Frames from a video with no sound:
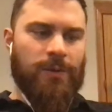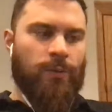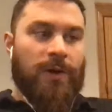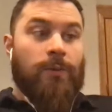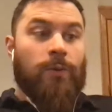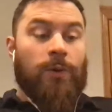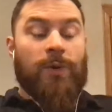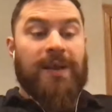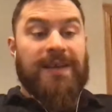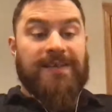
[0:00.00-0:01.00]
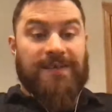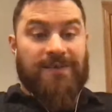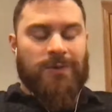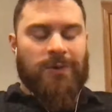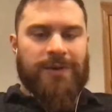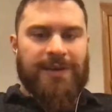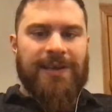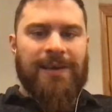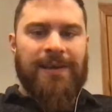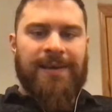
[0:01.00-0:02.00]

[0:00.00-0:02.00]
what is a story?